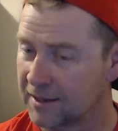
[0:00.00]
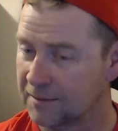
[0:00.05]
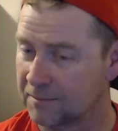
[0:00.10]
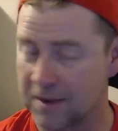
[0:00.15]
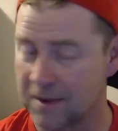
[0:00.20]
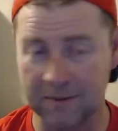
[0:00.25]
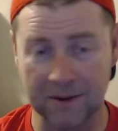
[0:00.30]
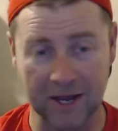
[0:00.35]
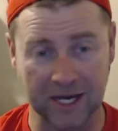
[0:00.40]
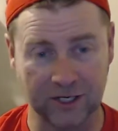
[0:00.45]

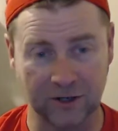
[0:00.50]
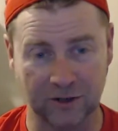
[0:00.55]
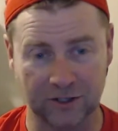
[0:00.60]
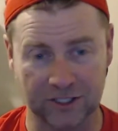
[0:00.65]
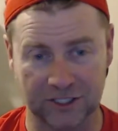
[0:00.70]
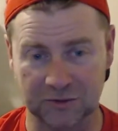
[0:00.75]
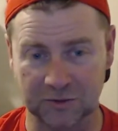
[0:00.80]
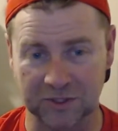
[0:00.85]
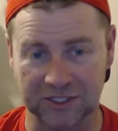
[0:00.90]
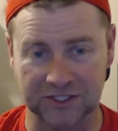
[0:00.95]
maybe I'd go to
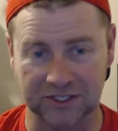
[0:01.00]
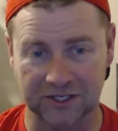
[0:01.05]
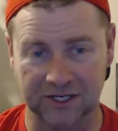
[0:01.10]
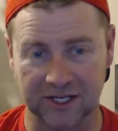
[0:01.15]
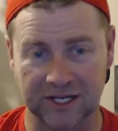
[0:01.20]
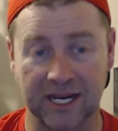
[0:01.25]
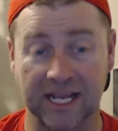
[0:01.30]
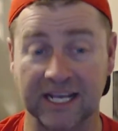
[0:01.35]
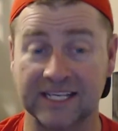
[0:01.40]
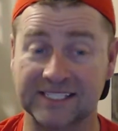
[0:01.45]

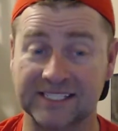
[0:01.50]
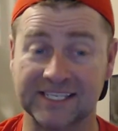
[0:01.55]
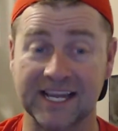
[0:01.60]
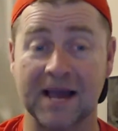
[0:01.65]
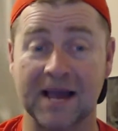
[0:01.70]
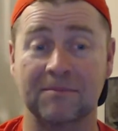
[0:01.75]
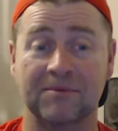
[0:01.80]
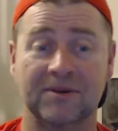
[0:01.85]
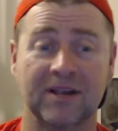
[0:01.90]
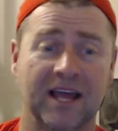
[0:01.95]
Switzerland.
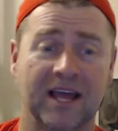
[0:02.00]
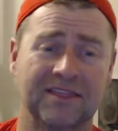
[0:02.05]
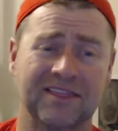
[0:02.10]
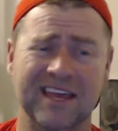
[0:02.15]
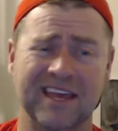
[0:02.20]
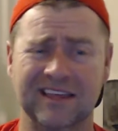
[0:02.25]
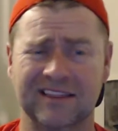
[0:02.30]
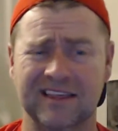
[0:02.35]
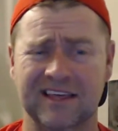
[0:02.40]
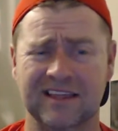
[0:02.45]
Except I
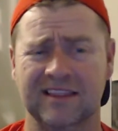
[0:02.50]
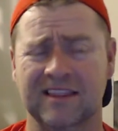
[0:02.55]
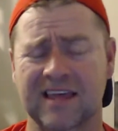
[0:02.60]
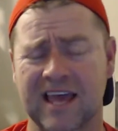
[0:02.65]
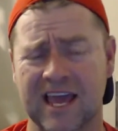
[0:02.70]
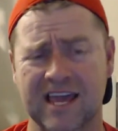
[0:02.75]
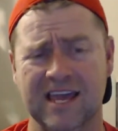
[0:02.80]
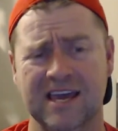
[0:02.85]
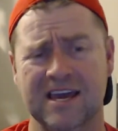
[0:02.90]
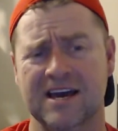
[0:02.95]
think that
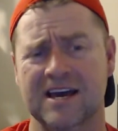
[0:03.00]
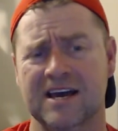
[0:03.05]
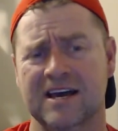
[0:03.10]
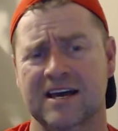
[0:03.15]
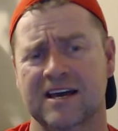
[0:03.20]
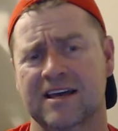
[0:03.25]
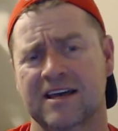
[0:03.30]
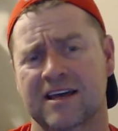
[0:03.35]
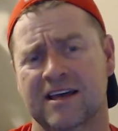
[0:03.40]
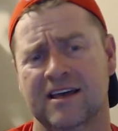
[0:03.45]
they, I
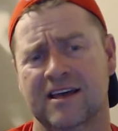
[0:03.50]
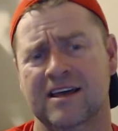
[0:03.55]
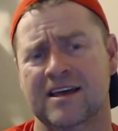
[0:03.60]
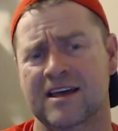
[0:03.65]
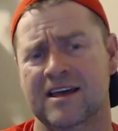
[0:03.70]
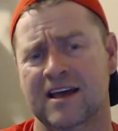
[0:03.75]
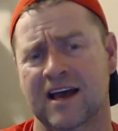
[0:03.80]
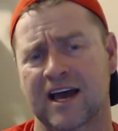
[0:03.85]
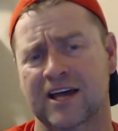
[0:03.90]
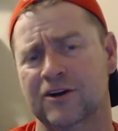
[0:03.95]

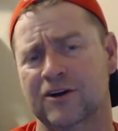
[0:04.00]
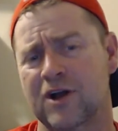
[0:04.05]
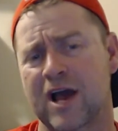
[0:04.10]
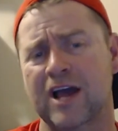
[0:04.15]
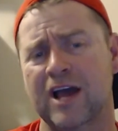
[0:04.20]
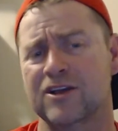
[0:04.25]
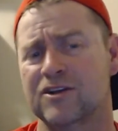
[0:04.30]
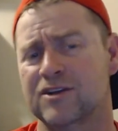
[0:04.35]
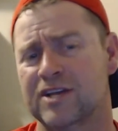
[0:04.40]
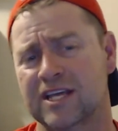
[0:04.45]
don't know
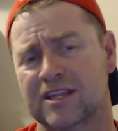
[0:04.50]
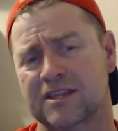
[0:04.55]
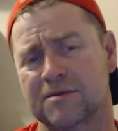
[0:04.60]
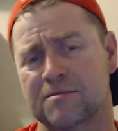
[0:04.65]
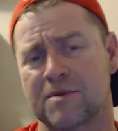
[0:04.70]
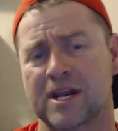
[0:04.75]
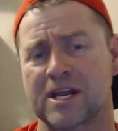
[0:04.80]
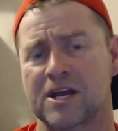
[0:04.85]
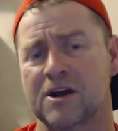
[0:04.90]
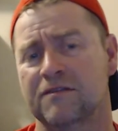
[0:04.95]
how you'd get the
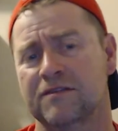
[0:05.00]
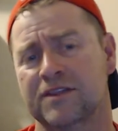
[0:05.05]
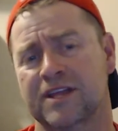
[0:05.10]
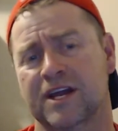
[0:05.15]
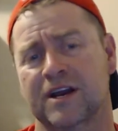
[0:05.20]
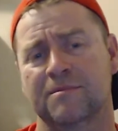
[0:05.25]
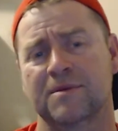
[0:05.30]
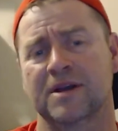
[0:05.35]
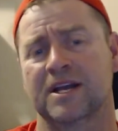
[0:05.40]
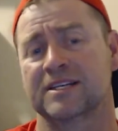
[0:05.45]
money over
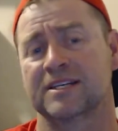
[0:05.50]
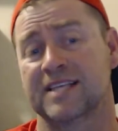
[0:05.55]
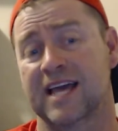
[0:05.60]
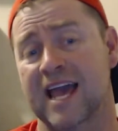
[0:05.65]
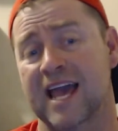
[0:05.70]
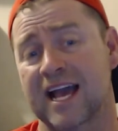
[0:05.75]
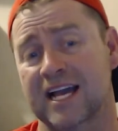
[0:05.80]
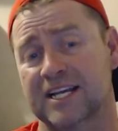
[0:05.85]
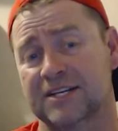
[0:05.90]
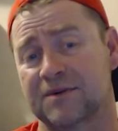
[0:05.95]
there because they
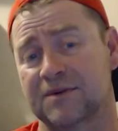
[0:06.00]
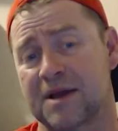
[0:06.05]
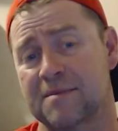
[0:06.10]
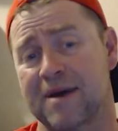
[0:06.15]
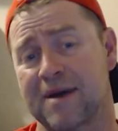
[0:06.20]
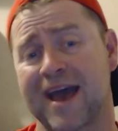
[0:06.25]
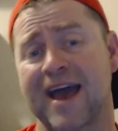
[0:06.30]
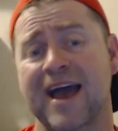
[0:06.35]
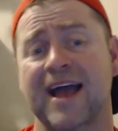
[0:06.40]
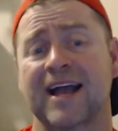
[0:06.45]
X-ray
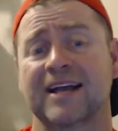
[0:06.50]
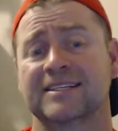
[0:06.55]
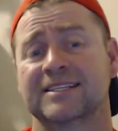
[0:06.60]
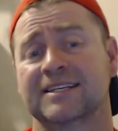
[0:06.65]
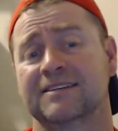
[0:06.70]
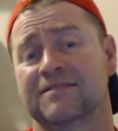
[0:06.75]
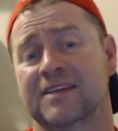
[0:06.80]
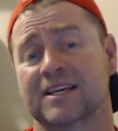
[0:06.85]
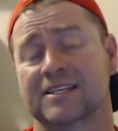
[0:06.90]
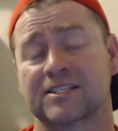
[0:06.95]
bags, and
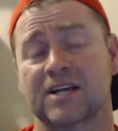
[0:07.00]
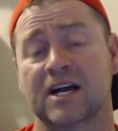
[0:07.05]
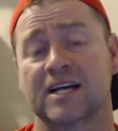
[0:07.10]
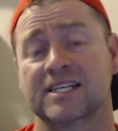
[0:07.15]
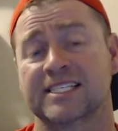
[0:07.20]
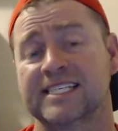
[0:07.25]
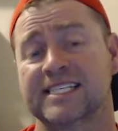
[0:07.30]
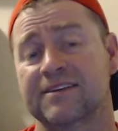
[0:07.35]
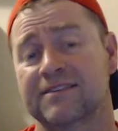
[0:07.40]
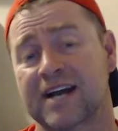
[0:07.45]
if they saw
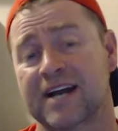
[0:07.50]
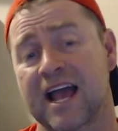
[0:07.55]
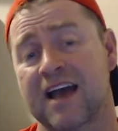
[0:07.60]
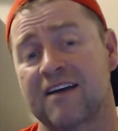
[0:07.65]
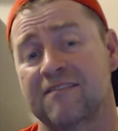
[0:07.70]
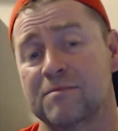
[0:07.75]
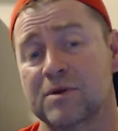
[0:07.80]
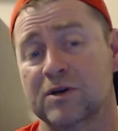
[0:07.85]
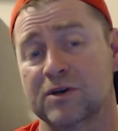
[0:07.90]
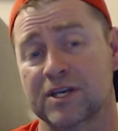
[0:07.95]
$7.5
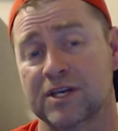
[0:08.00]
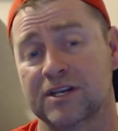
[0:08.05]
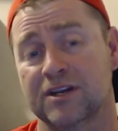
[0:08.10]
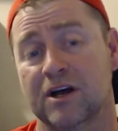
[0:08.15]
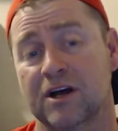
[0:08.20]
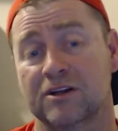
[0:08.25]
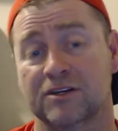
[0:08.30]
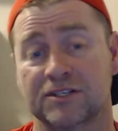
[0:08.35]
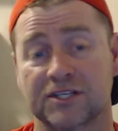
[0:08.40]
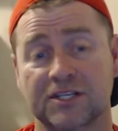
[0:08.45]
million in
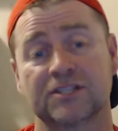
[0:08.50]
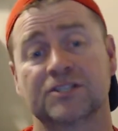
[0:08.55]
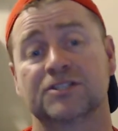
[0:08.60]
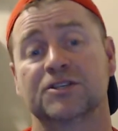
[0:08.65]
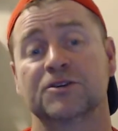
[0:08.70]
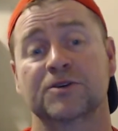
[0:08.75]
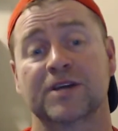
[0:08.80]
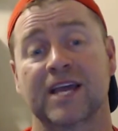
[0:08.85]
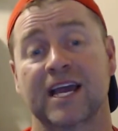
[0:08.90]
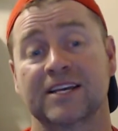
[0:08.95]
a
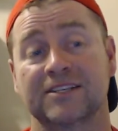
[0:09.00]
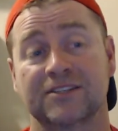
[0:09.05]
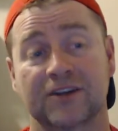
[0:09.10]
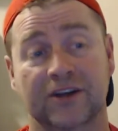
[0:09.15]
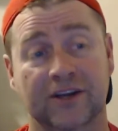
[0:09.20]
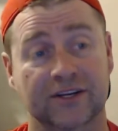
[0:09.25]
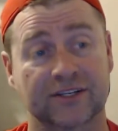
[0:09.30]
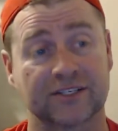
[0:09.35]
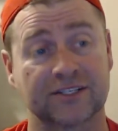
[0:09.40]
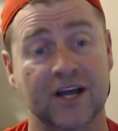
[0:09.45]
suitcase, they're
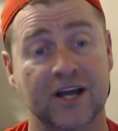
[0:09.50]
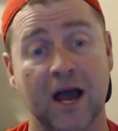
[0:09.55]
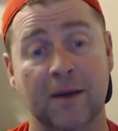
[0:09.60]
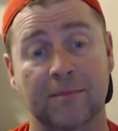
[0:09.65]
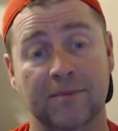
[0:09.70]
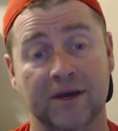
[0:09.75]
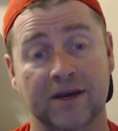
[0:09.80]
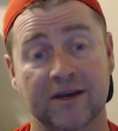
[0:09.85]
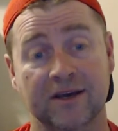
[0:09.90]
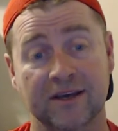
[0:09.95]
going to stop
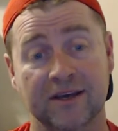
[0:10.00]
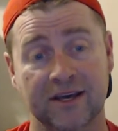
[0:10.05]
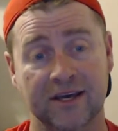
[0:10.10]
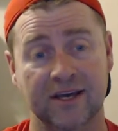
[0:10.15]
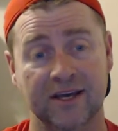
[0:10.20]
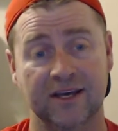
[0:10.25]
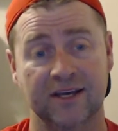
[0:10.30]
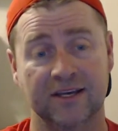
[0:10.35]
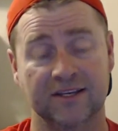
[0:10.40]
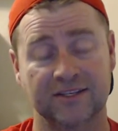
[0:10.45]
you.
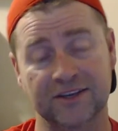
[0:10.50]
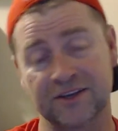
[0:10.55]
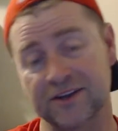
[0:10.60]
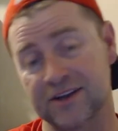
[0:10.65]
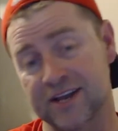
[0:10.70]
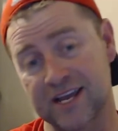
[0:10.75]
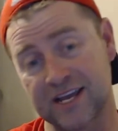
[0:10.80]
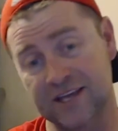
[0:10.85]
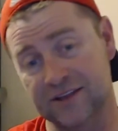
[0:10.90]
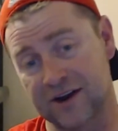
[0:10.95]
So you'd
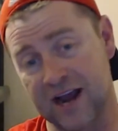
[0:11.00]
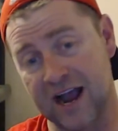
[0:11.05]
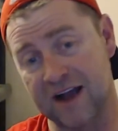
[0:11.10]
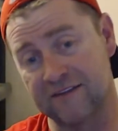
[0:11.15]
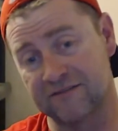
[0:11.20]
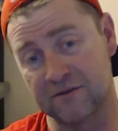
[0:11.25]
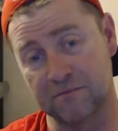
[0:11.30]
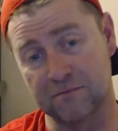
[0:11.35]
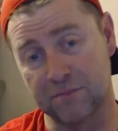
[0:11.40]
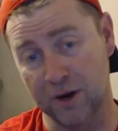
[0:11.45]
either
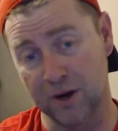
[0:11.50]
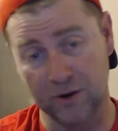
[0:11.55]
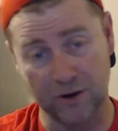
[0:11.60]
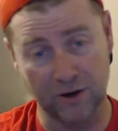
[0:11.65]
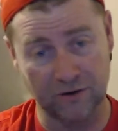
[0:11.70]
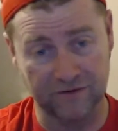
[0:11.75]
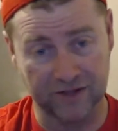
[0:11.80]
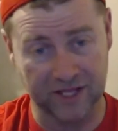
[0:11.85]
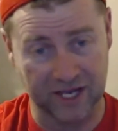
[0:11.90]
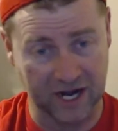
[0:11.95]
have to boat
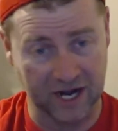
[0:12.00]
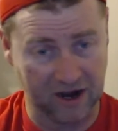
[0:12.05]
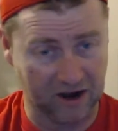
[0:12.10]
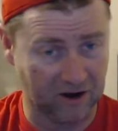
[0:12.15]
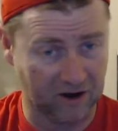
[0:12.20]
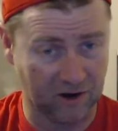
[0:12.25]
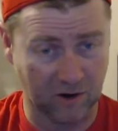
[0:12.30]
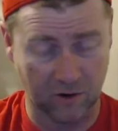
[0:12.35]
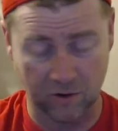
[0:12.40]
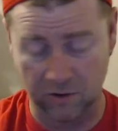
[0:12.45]
over
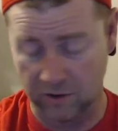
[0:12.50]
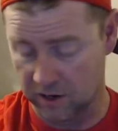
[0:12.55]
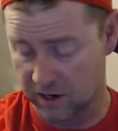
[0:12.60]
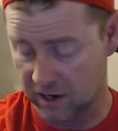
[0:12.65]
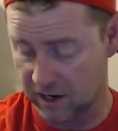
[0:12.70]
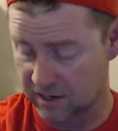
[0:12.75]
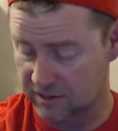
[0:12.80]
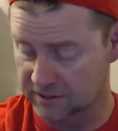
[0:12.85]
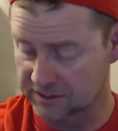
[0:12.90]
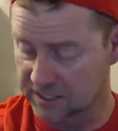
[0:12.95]
there
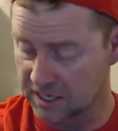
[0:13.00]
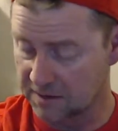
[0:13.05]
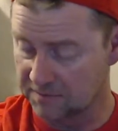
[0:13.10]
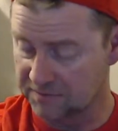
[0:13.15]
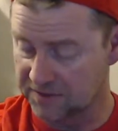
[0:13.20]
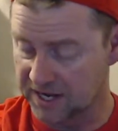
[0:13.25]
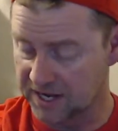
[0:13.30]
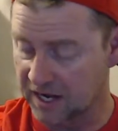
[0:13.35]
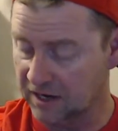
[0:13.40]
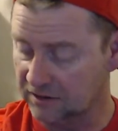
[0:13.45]
or
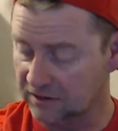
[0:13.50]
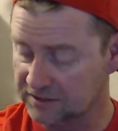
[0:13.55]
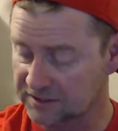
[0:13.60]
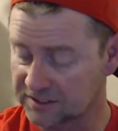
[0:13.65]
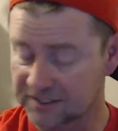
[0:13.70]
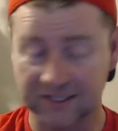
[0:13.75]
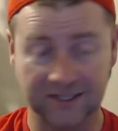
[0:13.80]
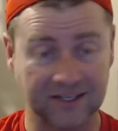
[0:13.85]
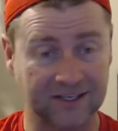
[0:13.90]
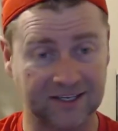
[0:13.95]
something
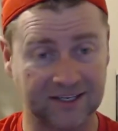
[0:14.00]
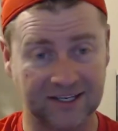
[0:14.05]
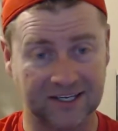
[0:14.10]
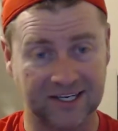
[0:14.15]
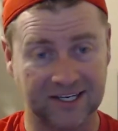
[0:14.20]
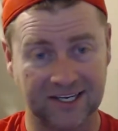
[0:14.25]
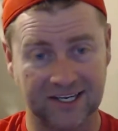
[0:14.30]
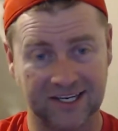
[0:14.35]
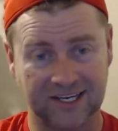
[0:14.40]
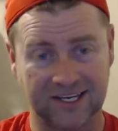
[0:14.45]
else.
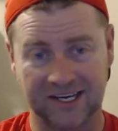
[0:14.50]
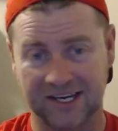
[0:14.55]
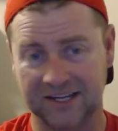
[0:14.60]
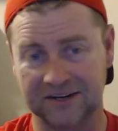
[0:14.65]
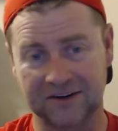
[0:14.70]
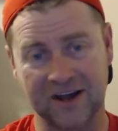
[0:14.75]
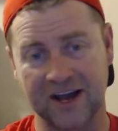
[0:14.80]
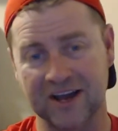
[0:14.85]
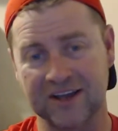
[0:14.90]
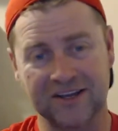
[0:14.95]
I
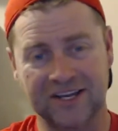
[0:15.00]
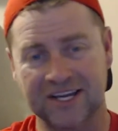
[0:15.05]
don't know how you